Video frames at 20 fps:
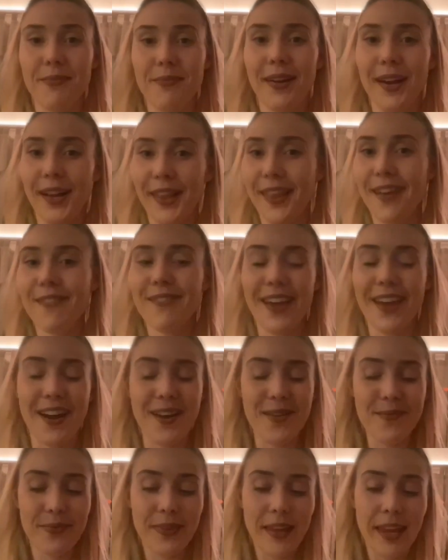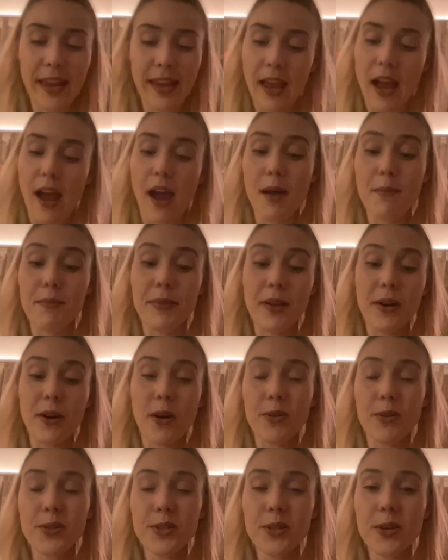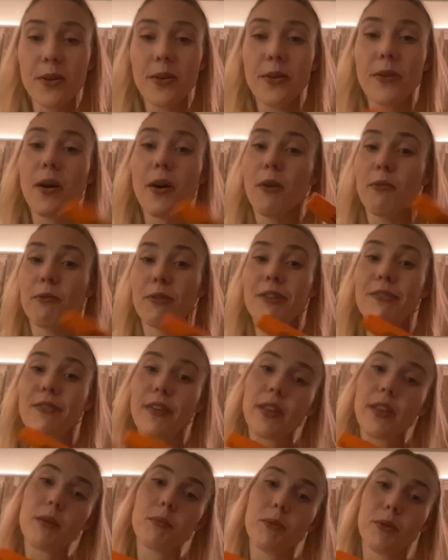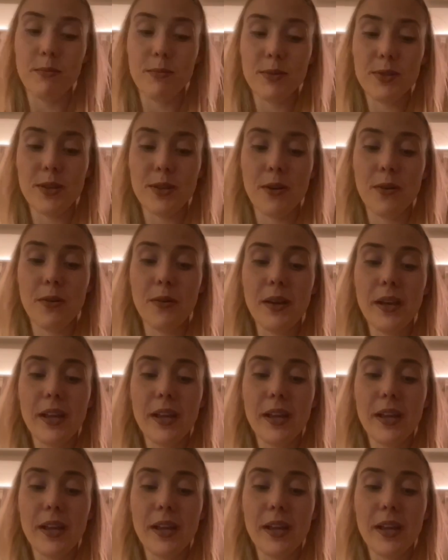I love that. They're also refillable, so